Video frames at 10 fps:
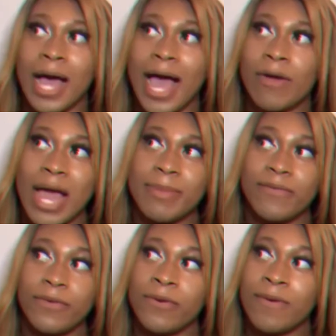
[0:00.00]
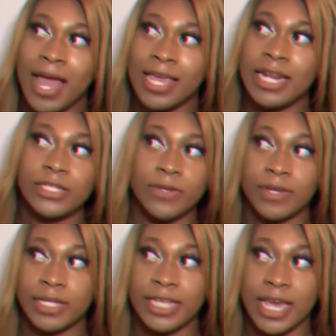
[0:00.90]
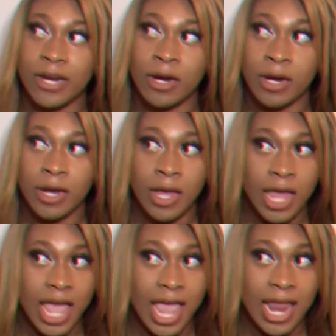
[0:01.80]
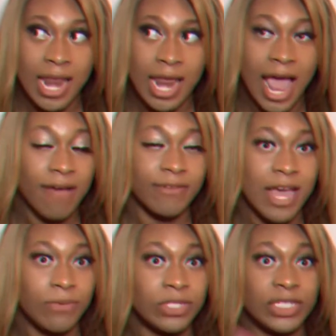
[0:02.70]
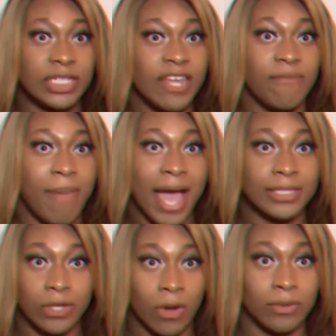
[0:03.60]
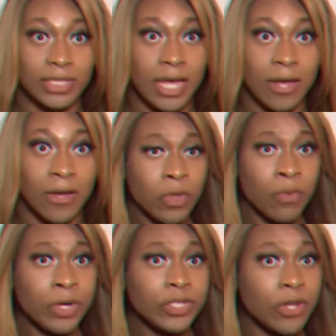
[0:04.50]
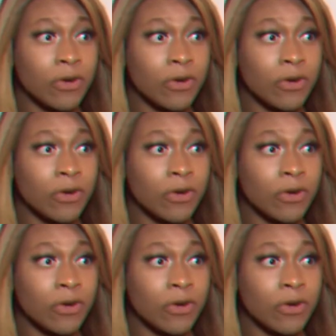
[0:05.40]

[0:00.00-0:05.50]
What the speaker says: grab my food, I get into a container, and then after that, we just lift back to the hotel. We're just on our